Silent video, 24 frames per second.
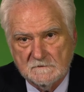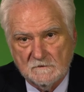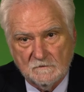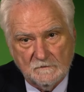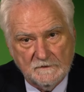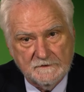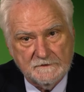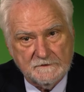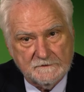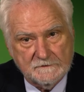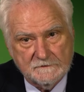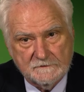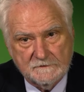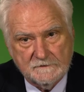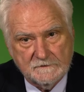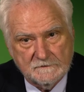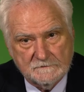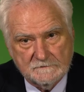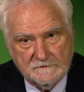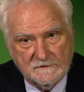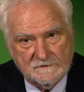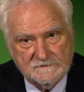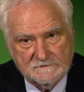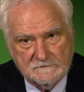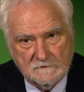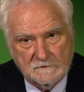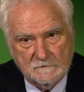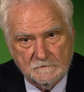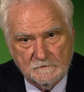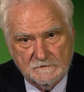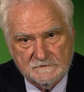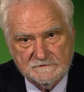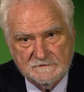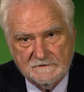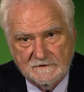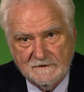away, and that's
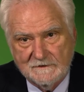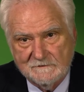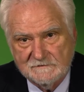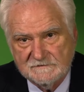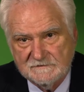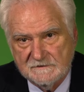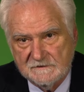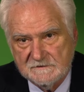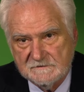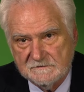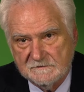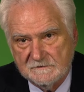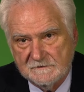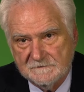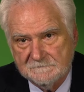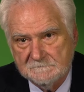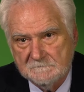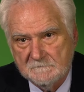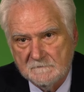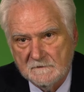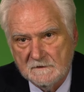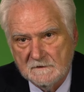almost a half century.